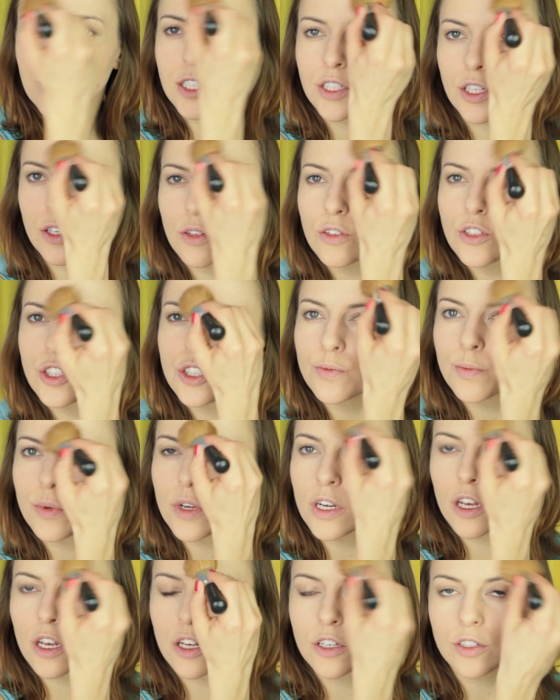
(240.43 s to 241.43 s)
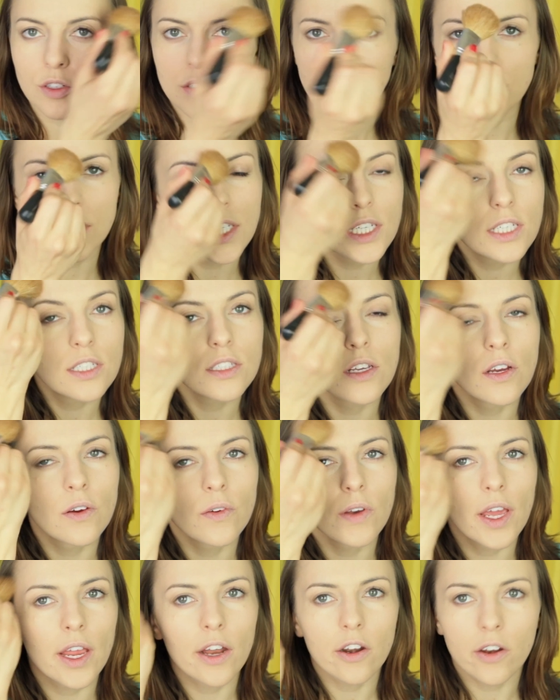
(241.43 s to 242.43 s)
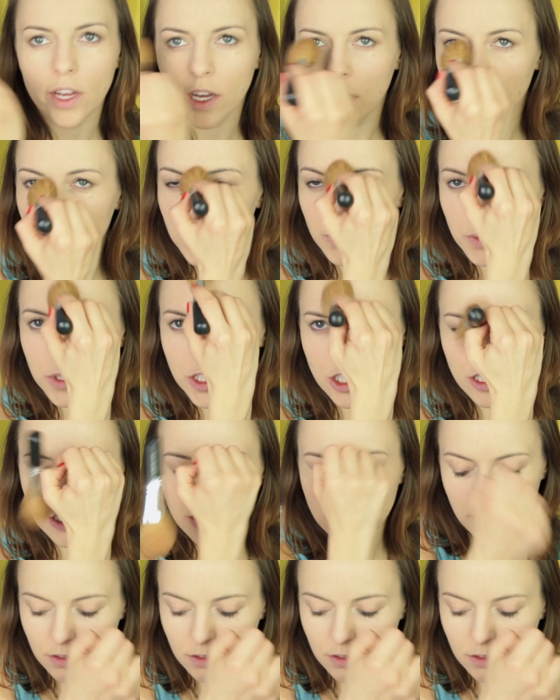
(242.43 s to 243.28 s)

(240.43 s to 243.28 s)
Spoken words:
so you'll just into T-zone areas, which